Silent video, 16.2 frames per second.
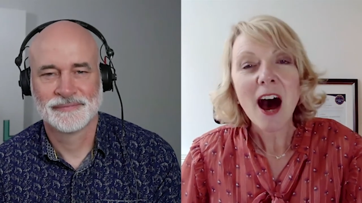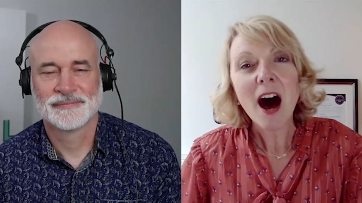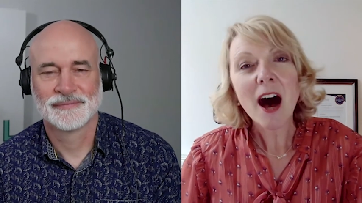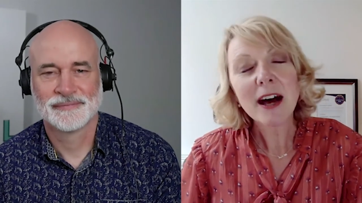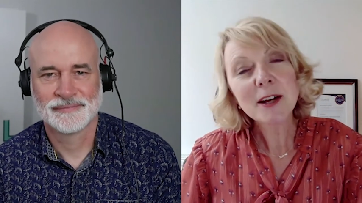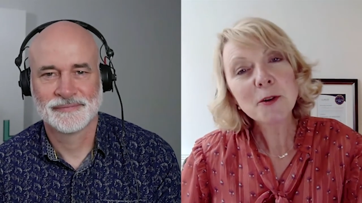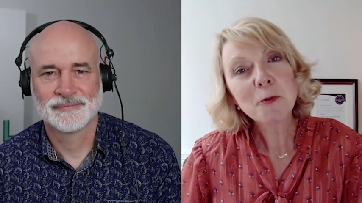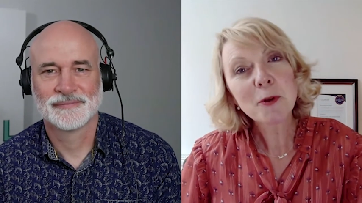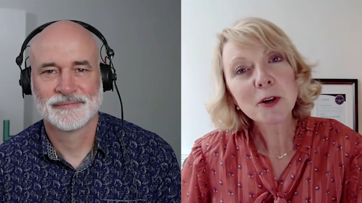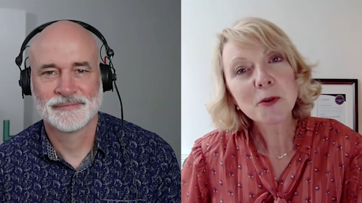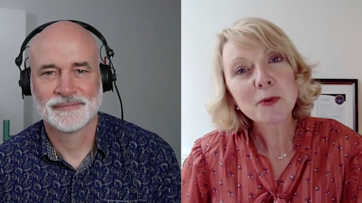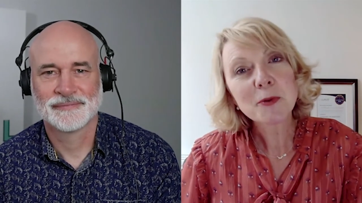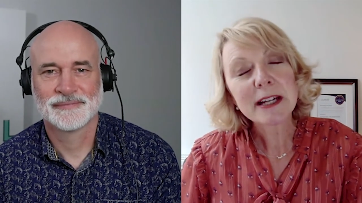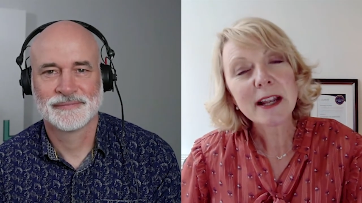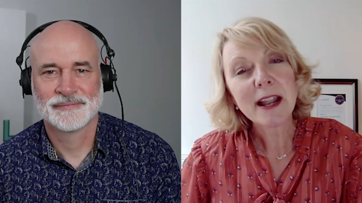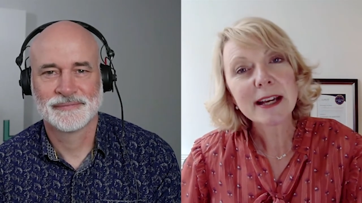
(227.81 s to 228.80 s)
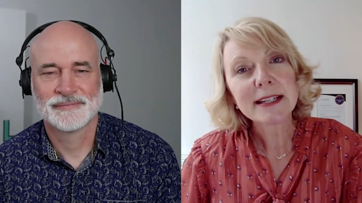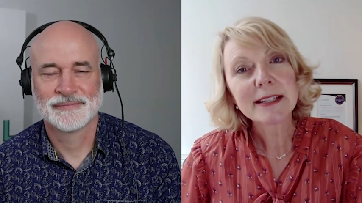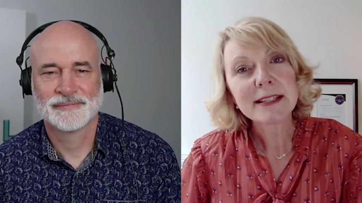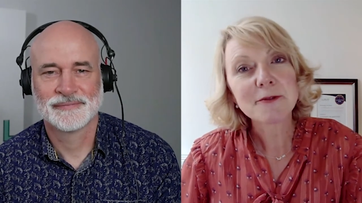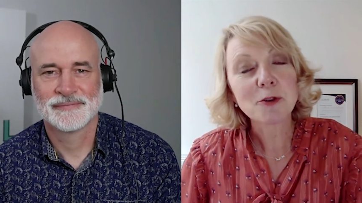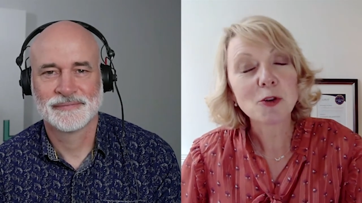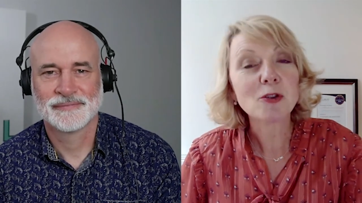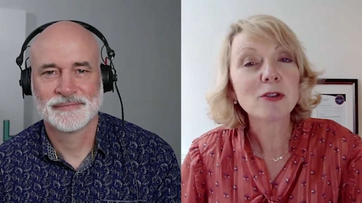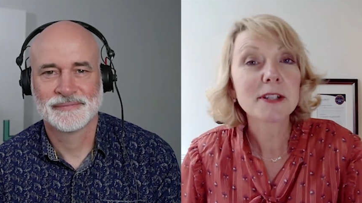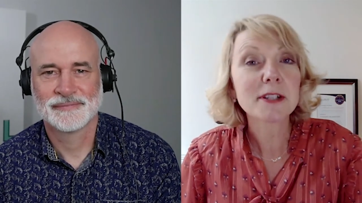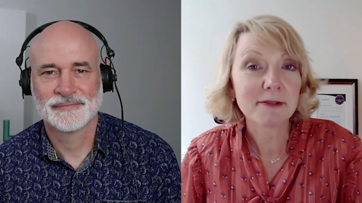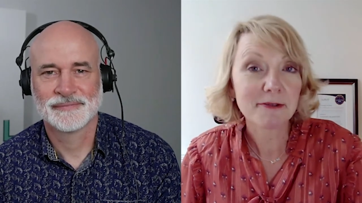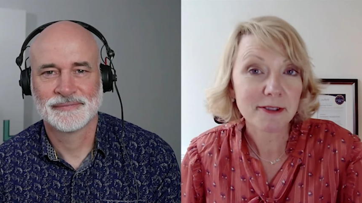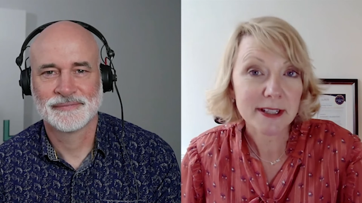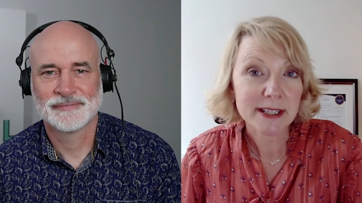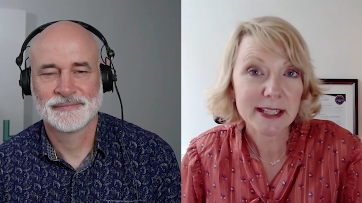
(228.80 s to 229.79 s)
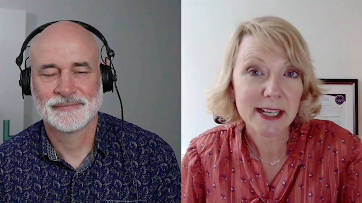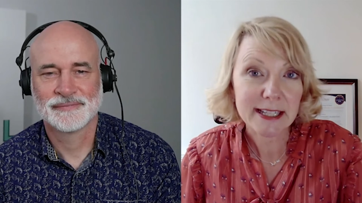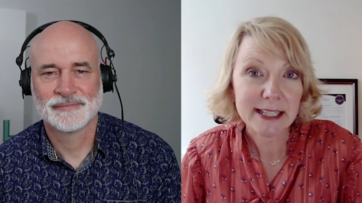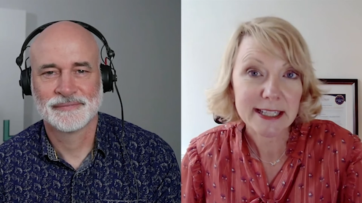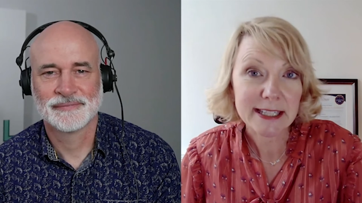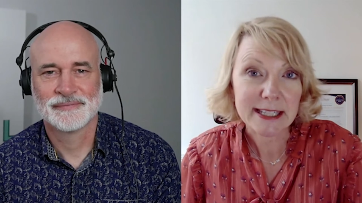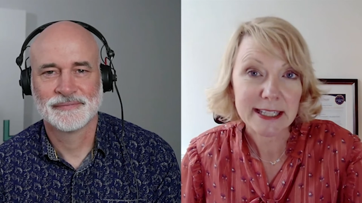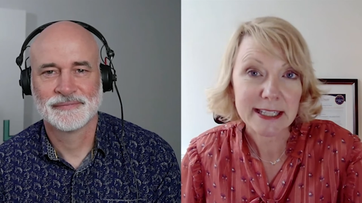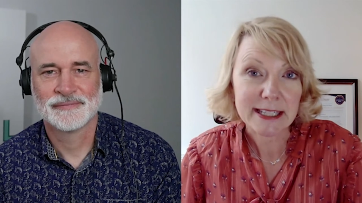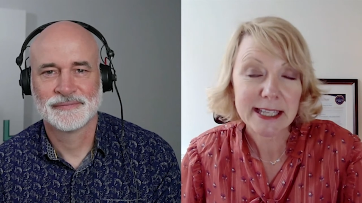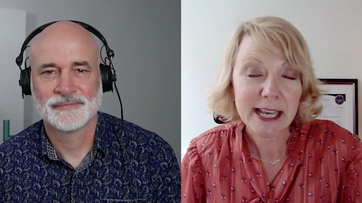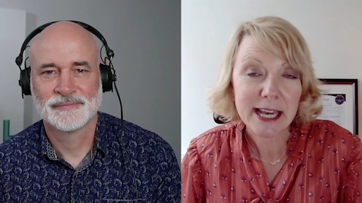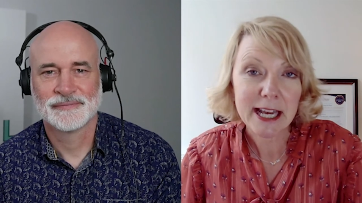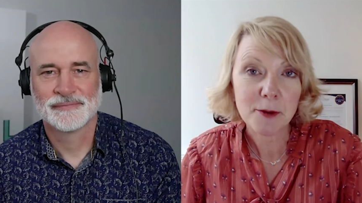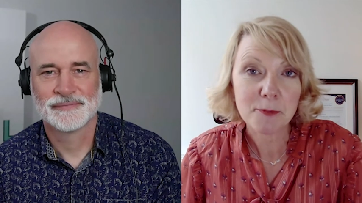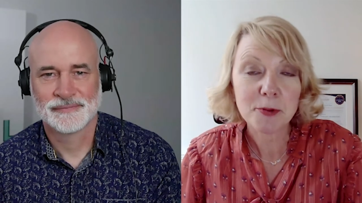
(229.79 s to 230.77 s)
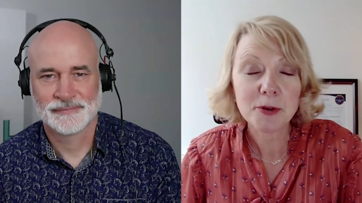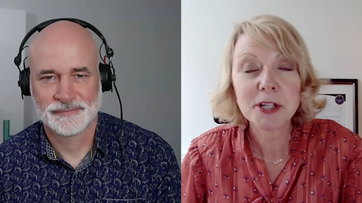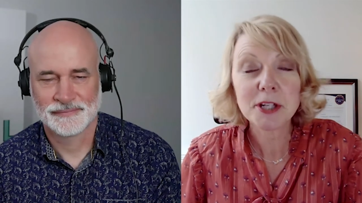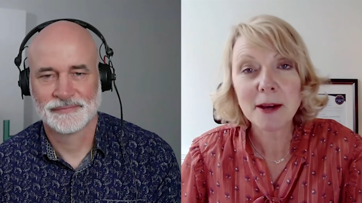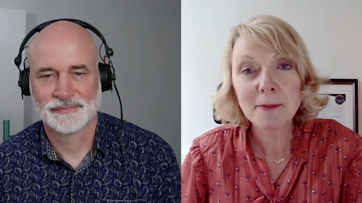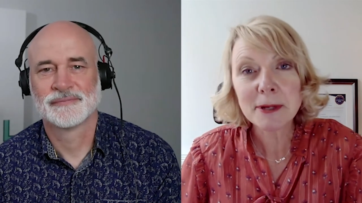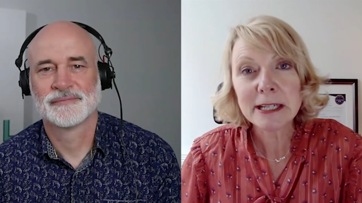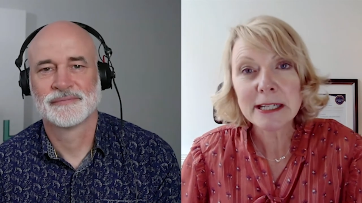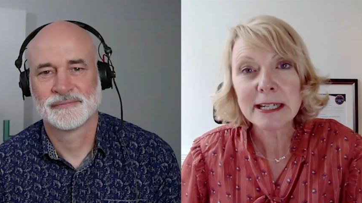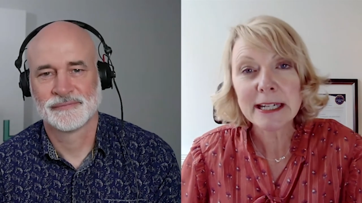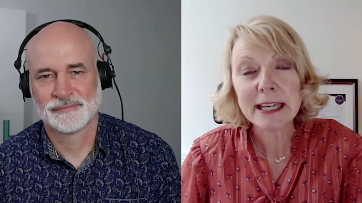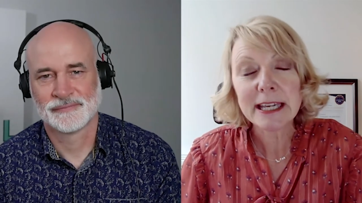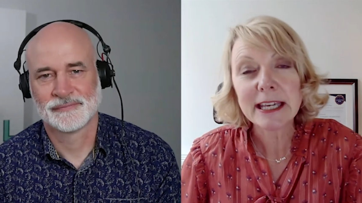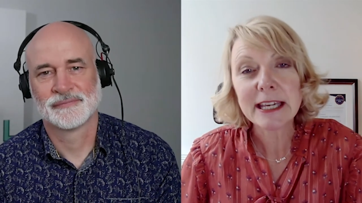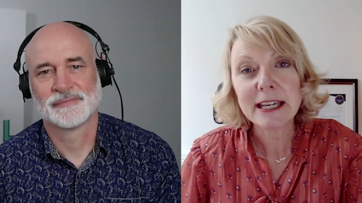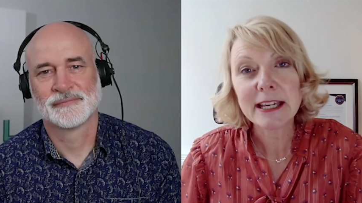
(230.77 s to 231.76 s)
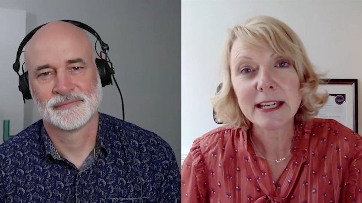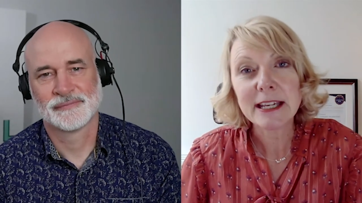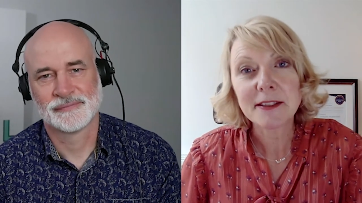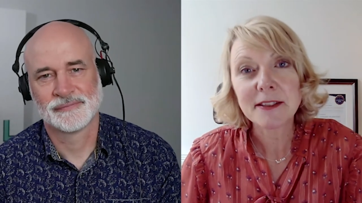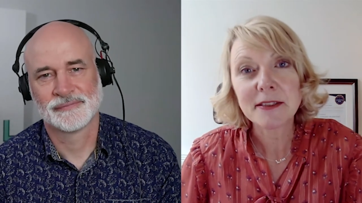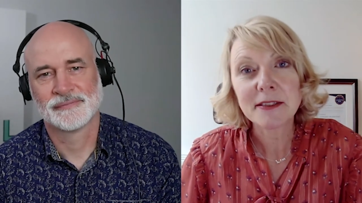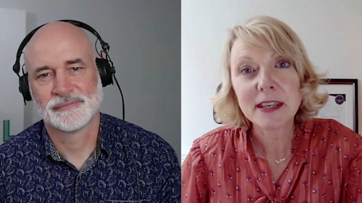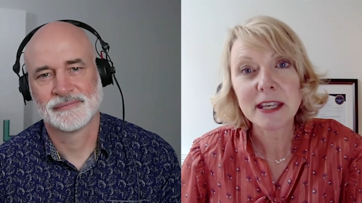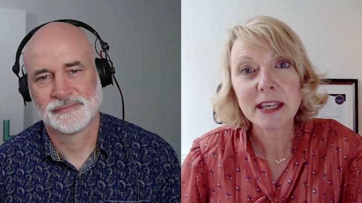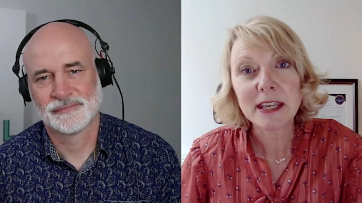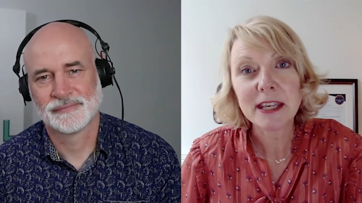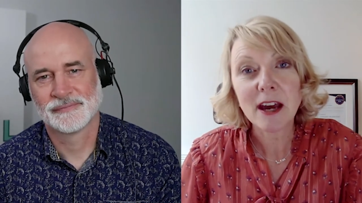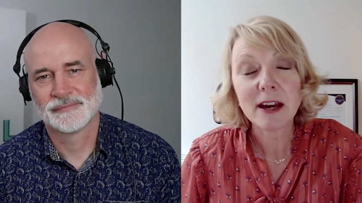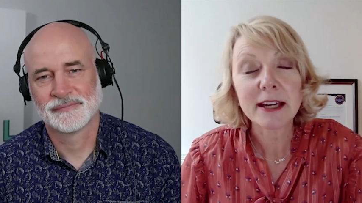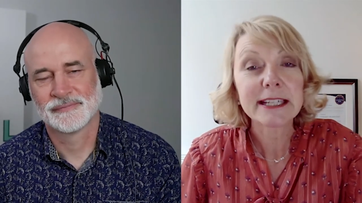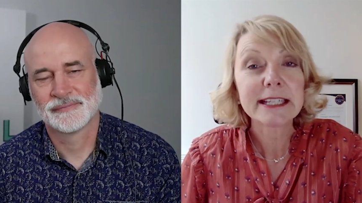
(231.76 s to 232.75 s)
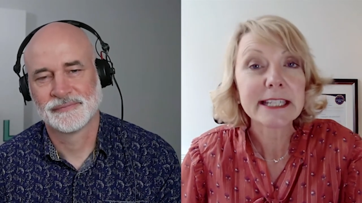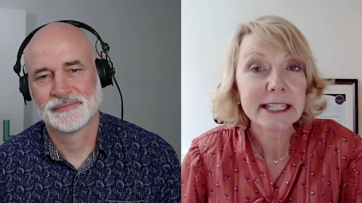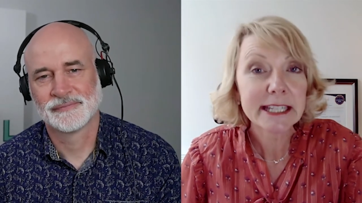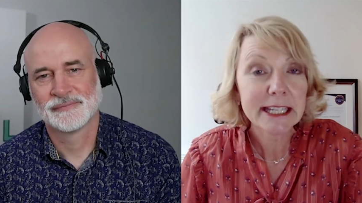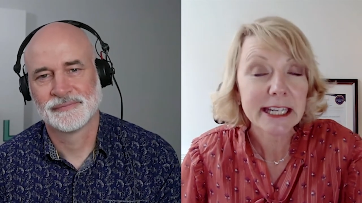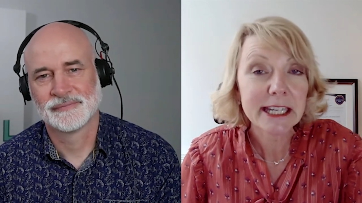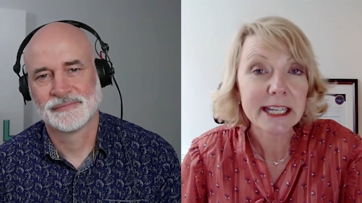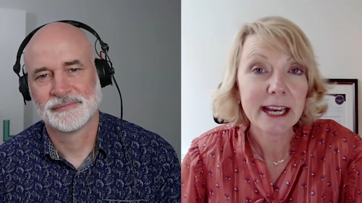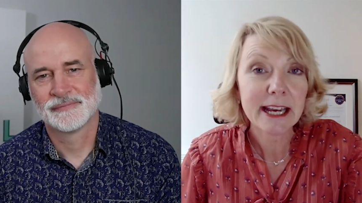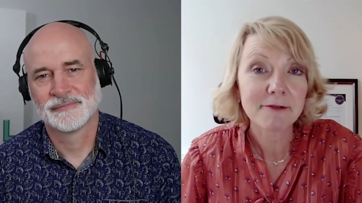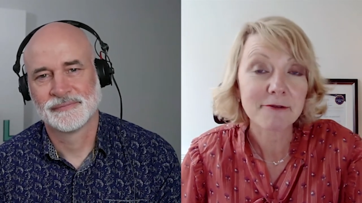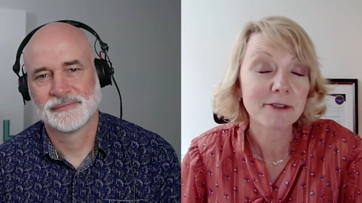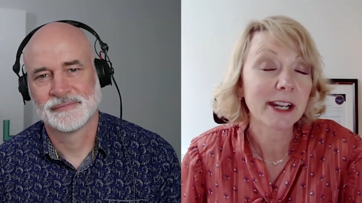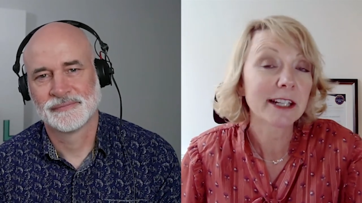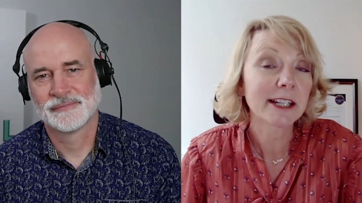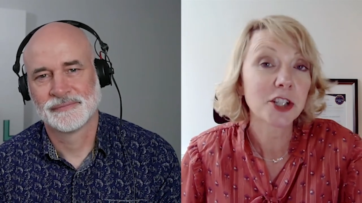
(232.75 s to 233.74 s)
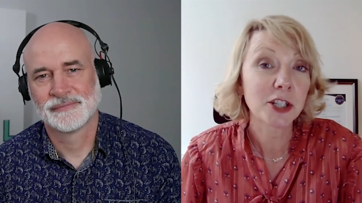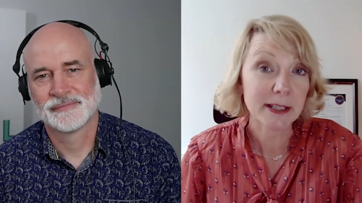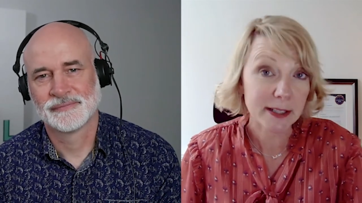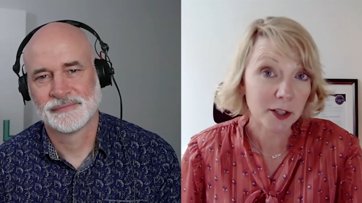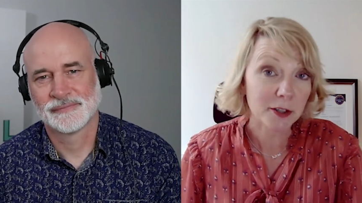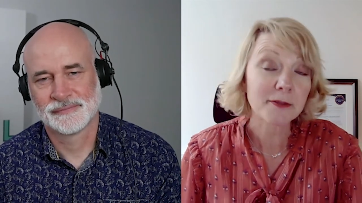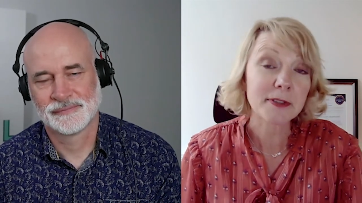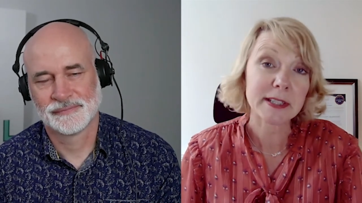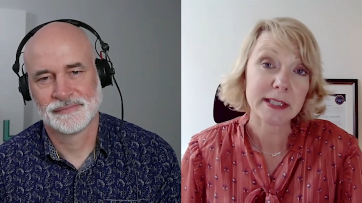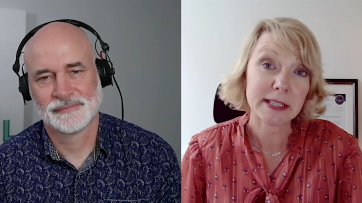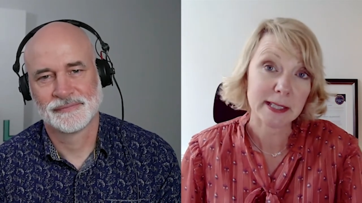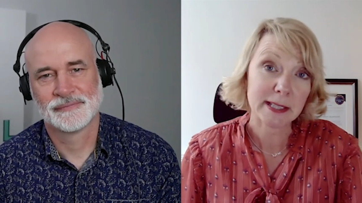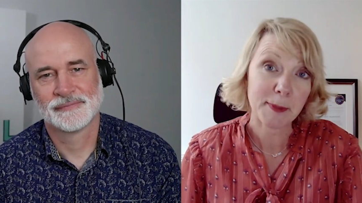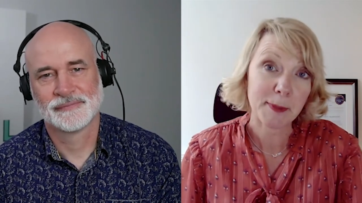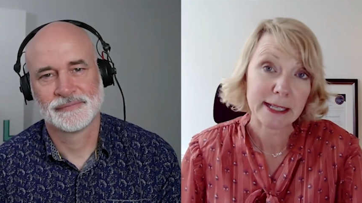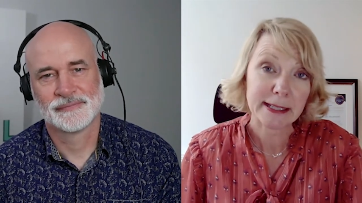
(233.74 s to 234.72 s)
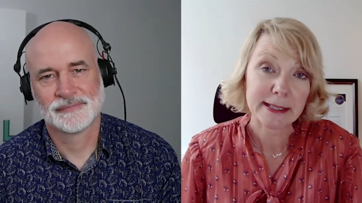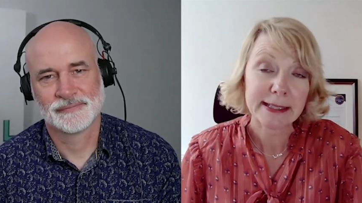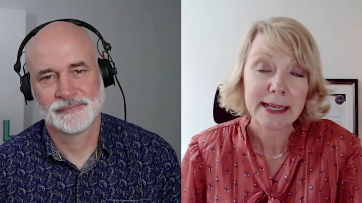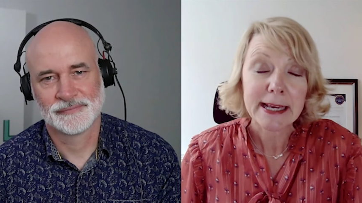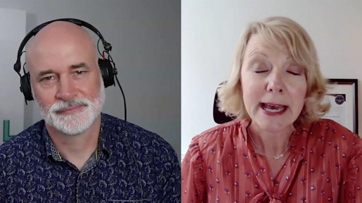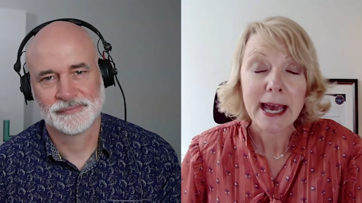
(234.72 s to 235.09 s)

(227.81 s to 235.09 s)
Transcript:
Speaker 1: I work with clients of all different sizes, um, predominantly in the IT and financial services space,